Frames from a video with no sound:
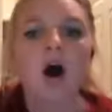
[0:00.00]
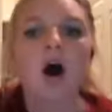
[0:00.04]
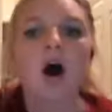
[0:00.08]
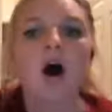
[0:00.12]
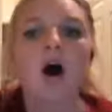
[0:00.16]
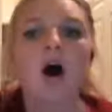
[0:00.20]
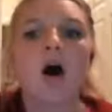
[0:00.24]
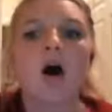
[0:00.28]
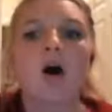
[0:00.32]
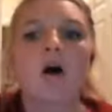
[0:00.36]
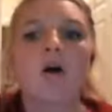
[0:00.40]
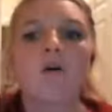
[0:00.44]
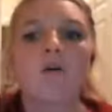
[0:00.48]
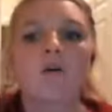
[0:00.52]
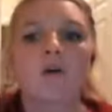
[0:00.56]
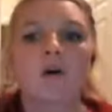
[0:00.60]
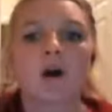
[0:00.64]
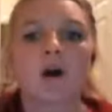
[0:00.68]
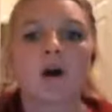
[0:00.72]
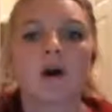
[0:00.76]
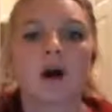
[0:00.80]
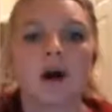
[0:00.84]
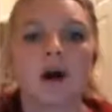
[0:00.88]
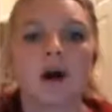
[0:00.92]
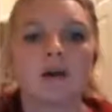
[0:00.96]
Oh,
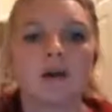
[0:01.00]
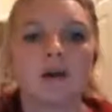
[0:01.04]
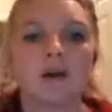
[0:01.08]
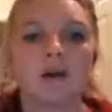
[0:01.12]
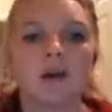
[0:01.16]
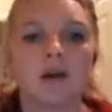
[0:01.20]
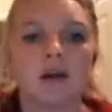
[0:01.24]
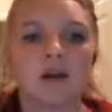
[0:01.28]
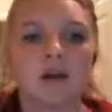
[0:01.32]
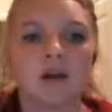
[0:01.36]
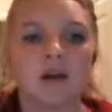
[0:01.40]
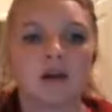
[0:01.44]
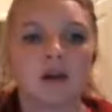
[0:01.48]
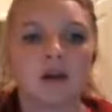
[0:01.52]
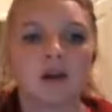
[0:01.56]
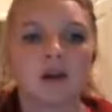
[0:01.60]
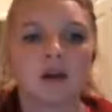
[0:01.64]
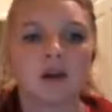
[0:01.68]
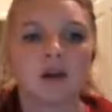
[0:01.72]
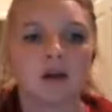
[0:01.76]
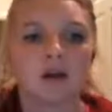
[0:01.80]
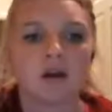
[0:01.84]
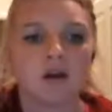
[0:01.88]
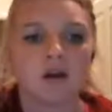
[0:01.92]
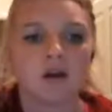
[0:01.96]
we're highlighting.
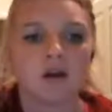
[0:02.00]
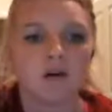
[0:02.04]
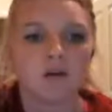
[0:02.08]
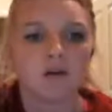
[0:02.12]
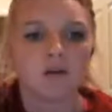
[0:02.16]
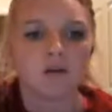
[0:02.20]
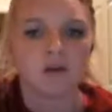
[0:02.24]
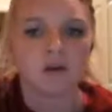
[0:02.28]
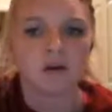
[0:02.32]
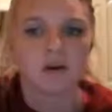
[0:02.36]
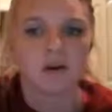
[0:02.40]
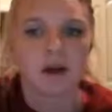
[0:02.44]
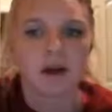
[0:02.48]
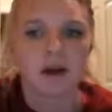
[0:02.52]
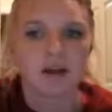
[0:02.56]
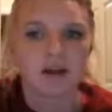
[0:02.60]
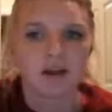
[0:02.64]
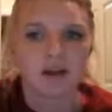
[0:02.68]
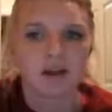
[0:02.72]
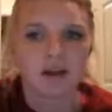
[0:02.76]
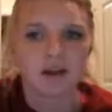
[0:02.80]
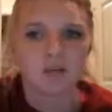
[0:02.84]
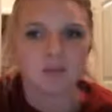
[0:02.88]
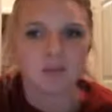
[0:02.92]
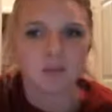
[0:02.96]
Oh, you're
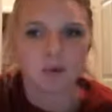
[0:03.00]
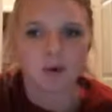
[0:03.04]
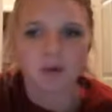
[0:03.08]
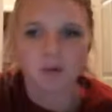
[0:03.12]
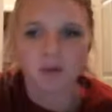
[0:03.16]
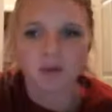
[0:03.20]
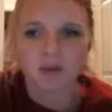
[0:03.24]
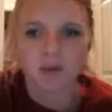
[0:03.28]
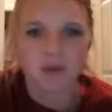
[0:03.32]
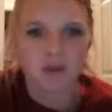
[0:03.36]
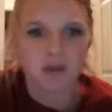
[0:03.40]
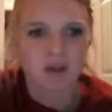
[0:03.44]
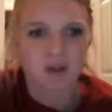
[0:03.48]
highlighting both?